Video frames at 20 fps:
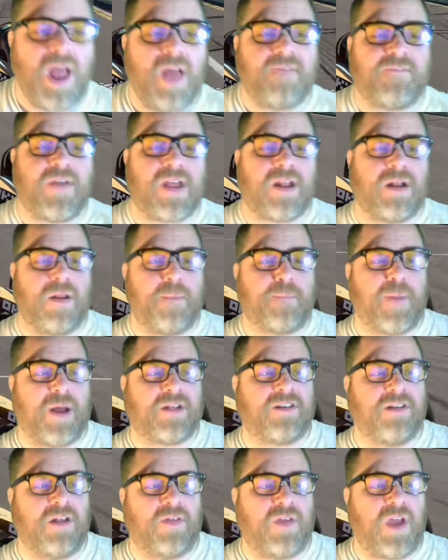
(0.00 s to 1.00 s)
Vettel and
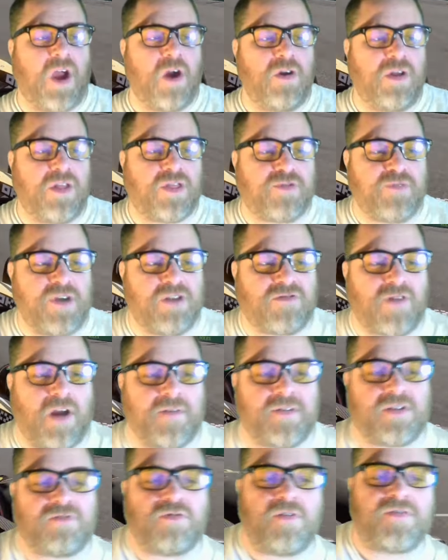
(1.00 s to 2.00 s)
Button are the only 3
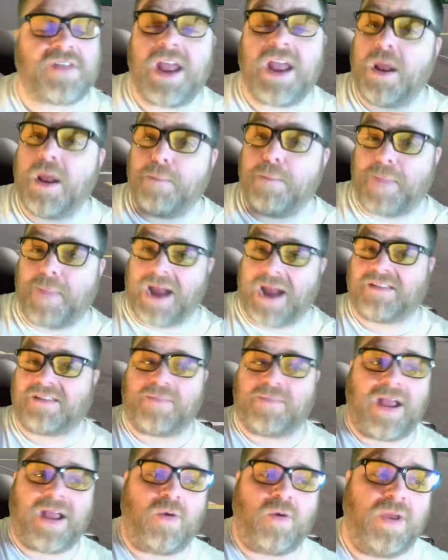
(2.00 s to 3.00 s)
drivers to have taken
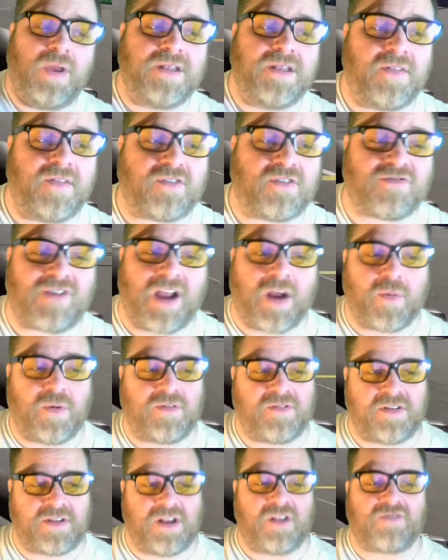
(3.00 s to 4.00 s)
back-to-back wins at the track,
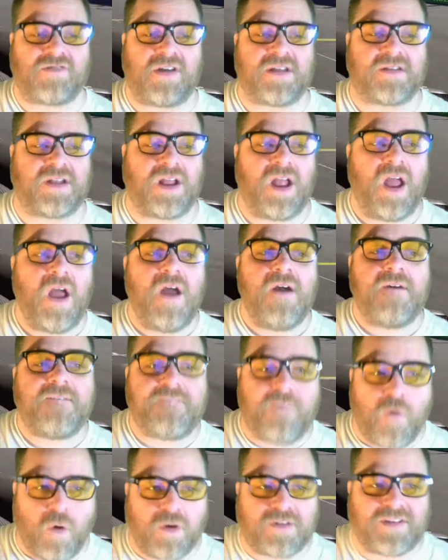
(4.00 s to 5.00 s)
which is interesting.
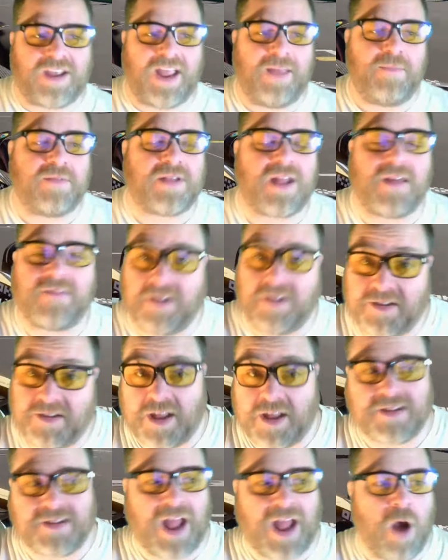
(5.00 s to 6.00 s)
4 teams have
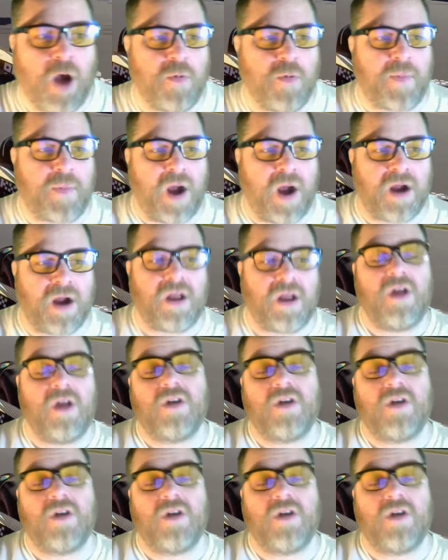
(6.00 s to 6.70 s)
success at Albert Park.